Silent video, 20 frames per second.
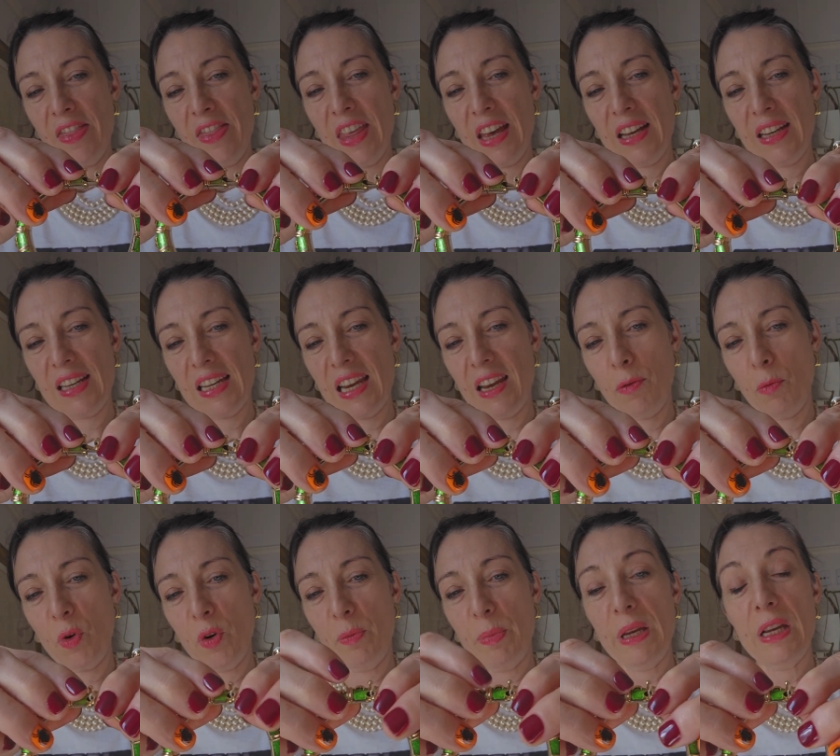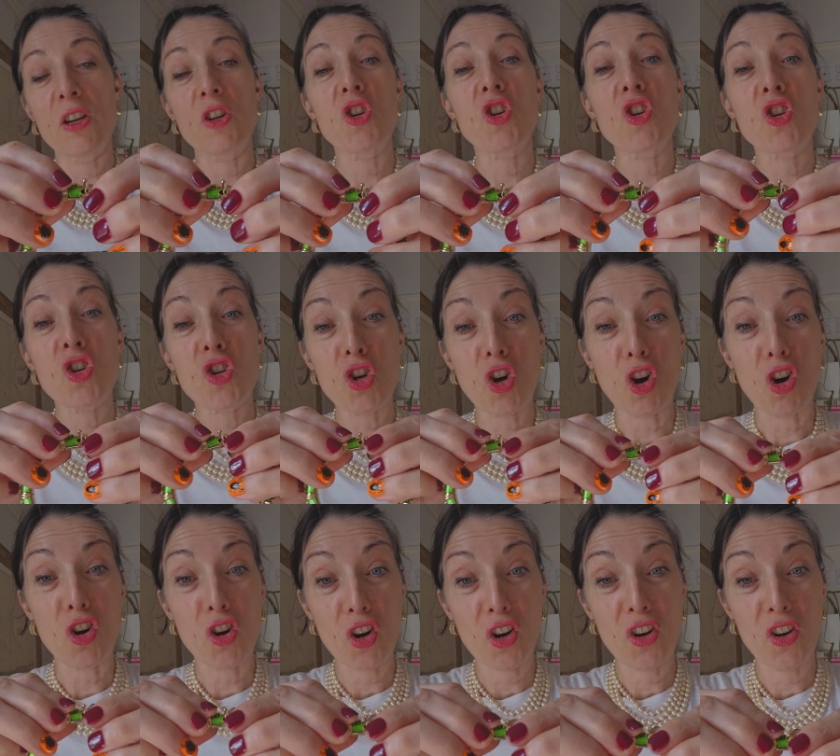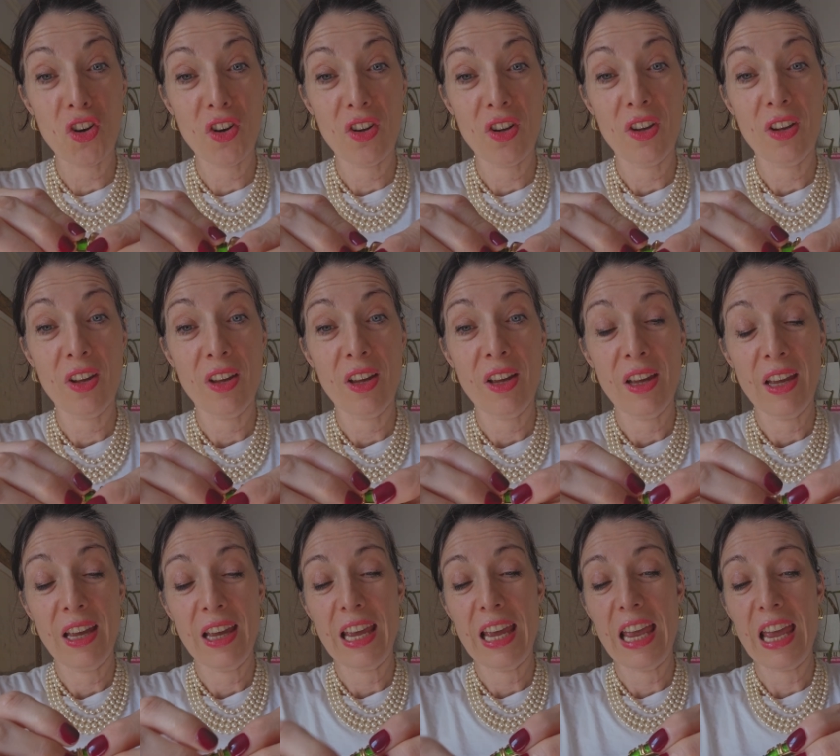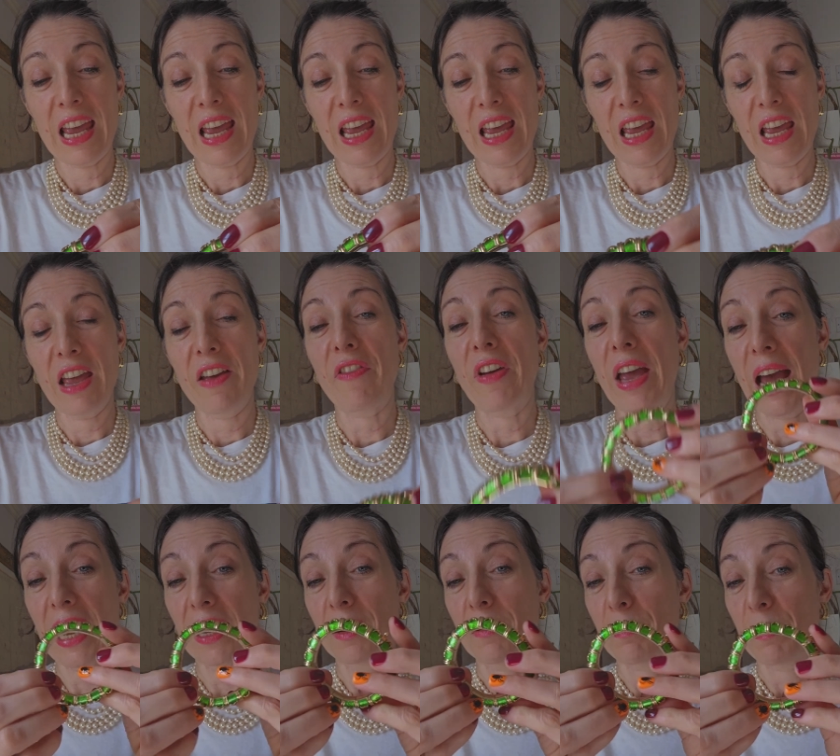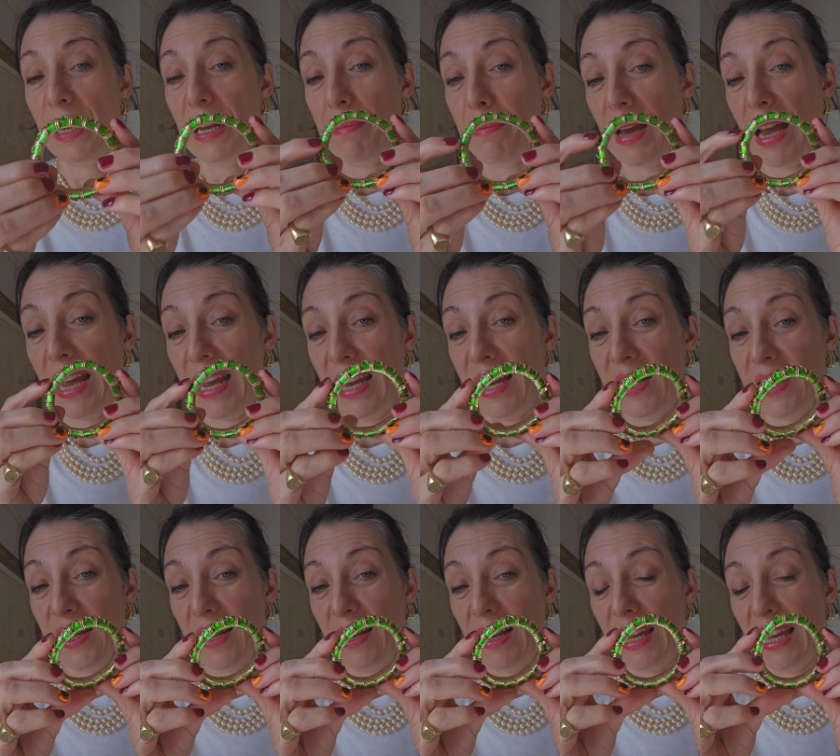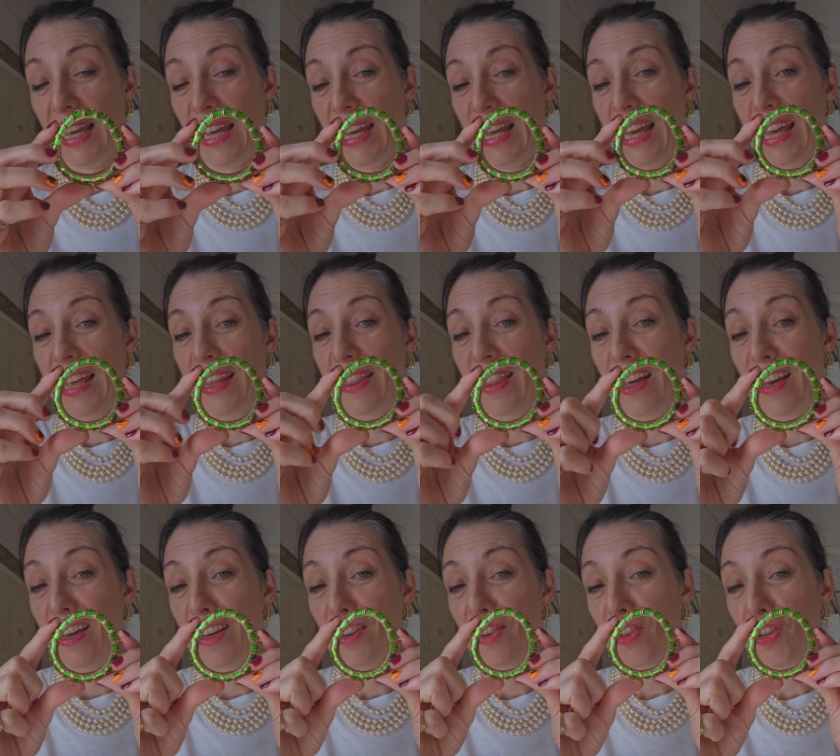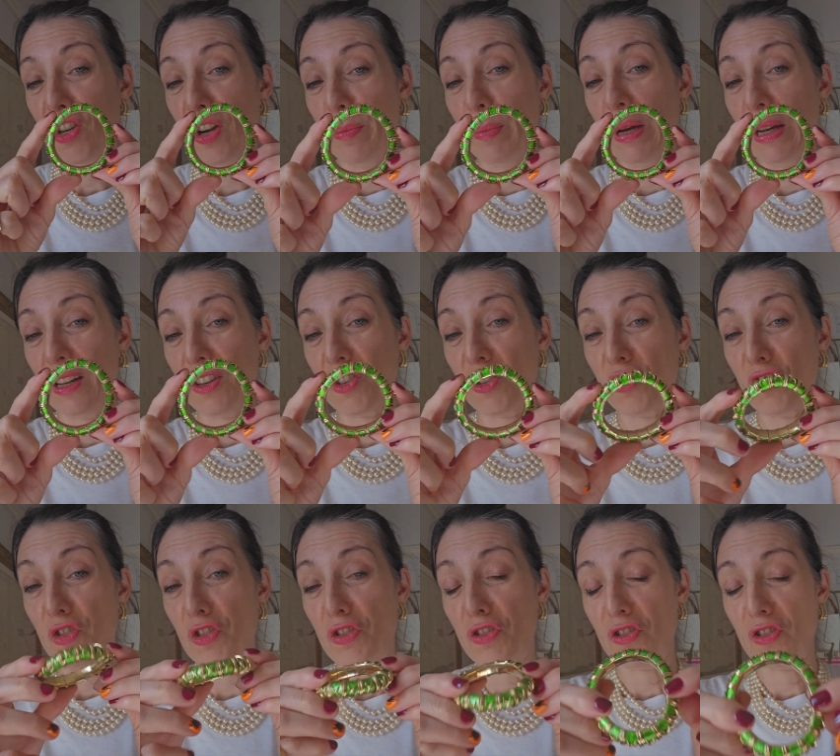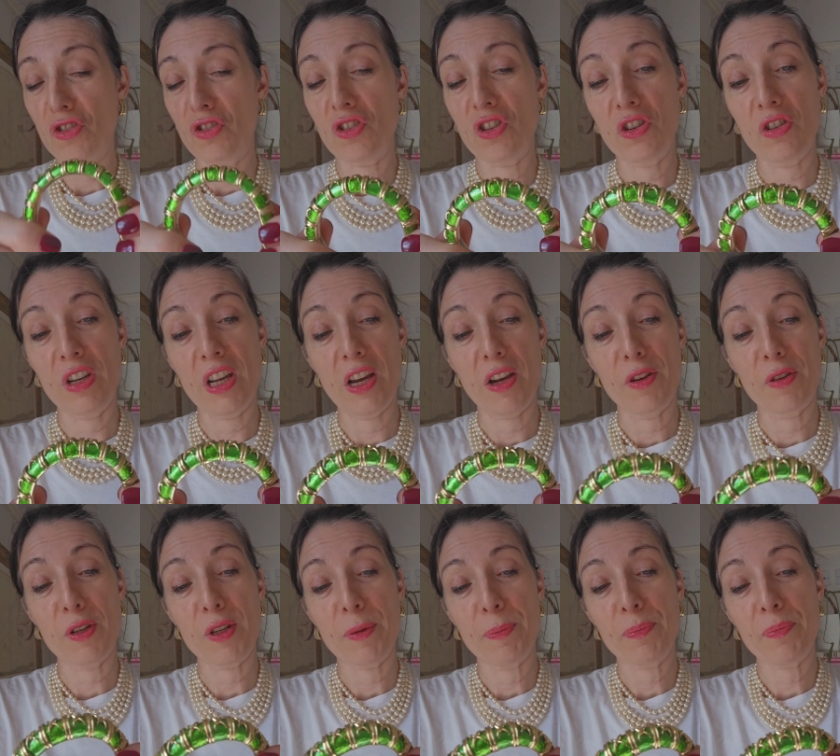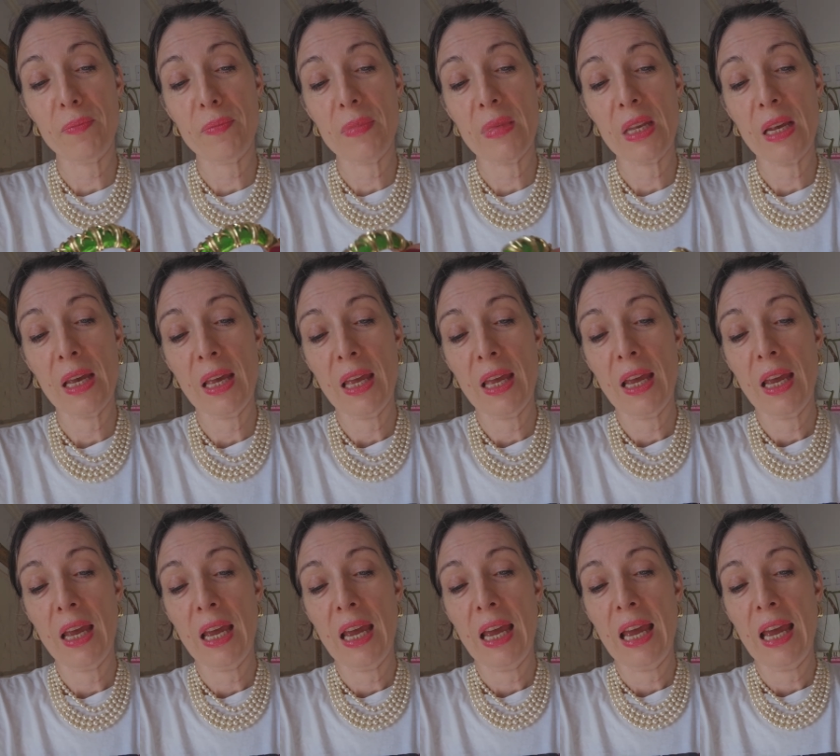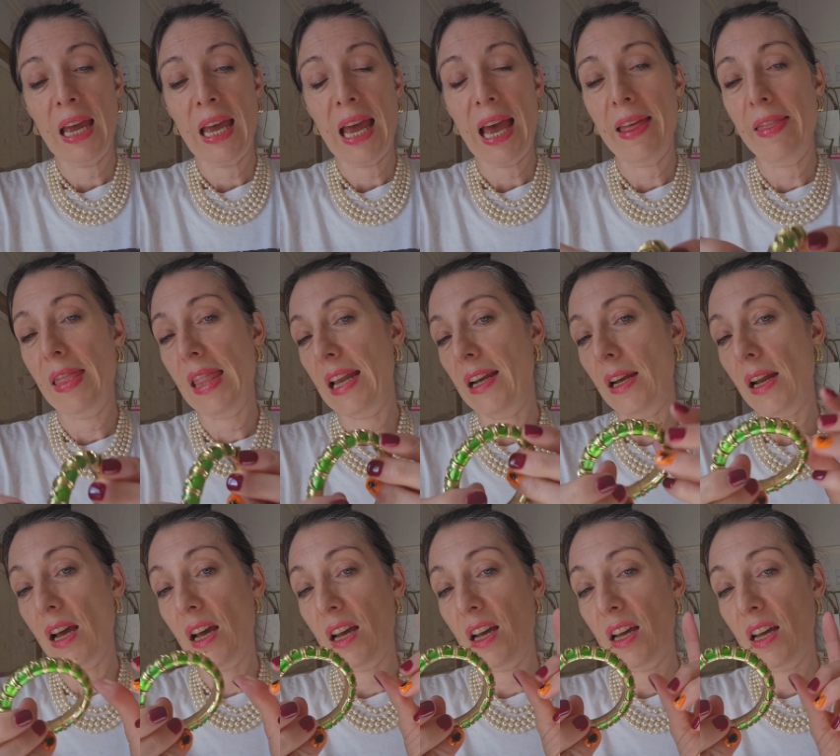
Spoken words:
that it would be a shock if it hadn't been made in the Schlumberger studios, and then